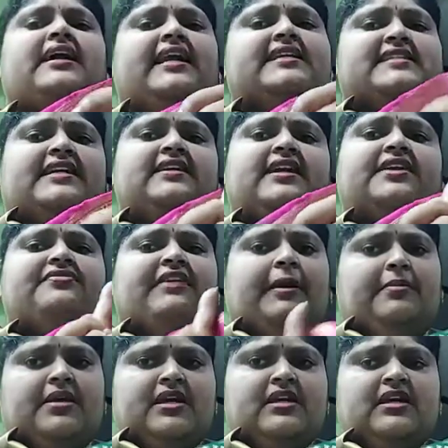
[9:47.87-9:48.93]
Alexander
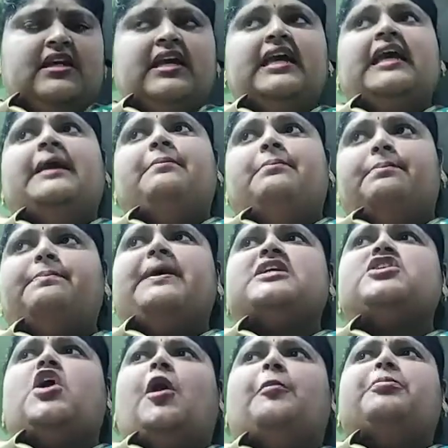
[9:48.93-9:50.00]
Fleming,
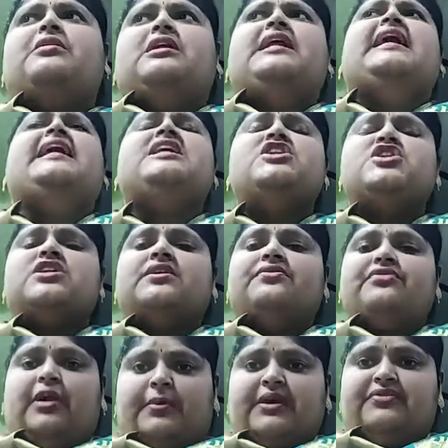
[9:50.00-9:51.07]
but obtained
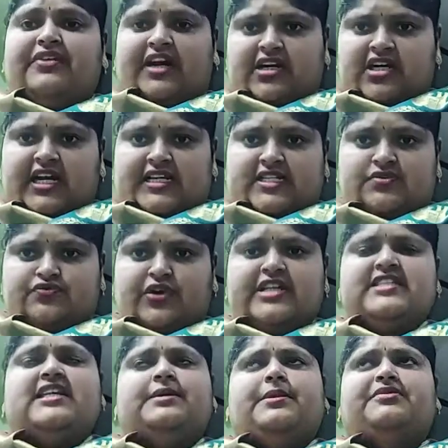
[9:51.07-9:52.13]
from a fungus. What
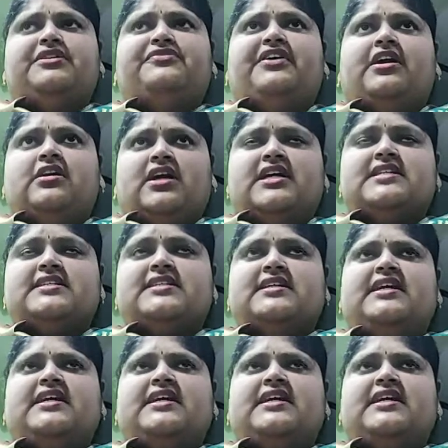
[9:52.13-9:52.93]
is the name of the fungus?